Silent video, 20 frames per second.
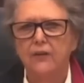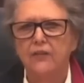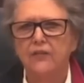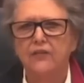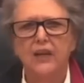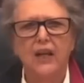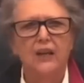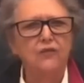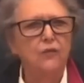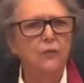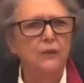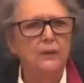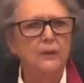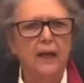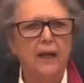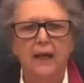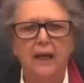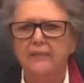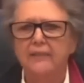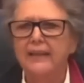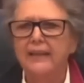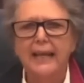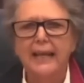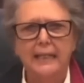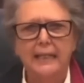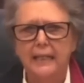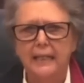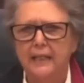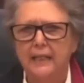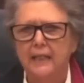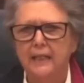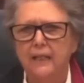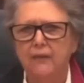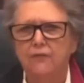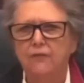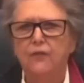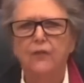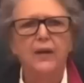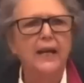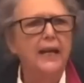sexualize any
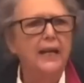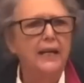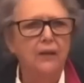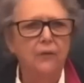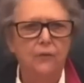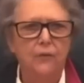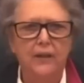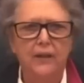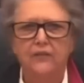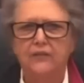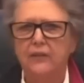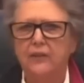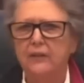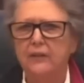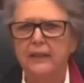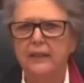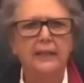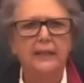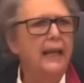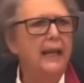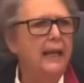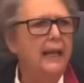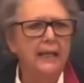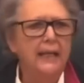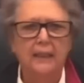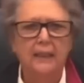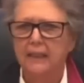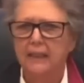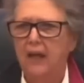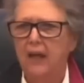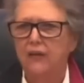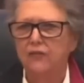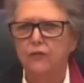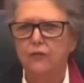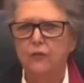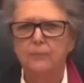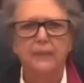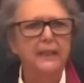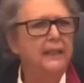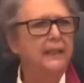kid for any reason, in any
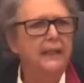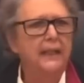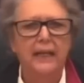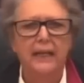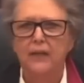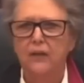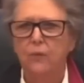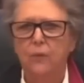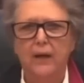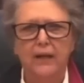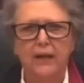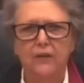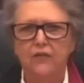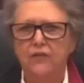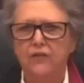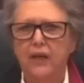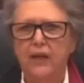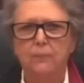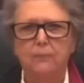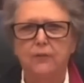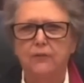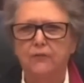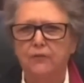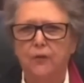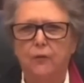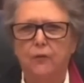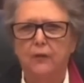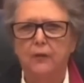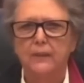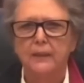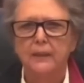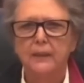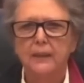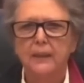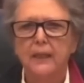classroom, in any way, shape, or form.